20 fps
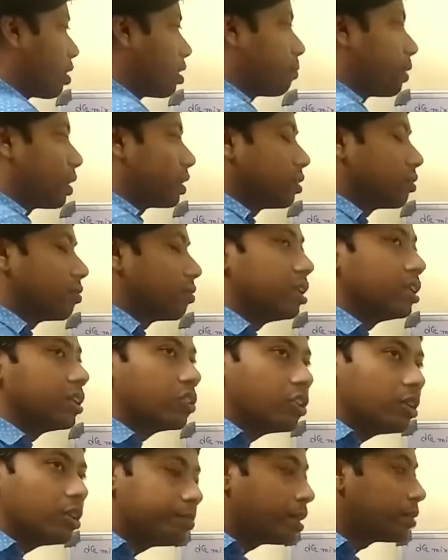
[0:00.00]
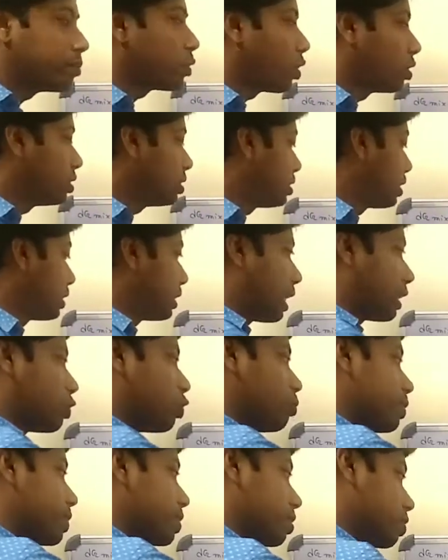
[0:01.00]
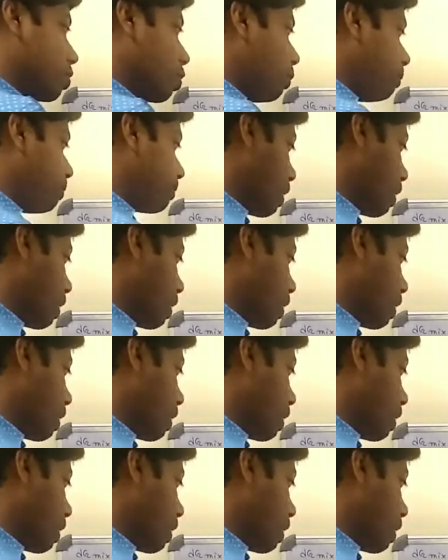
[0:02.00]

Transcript: for a particular equilibrium condition, that will be 0.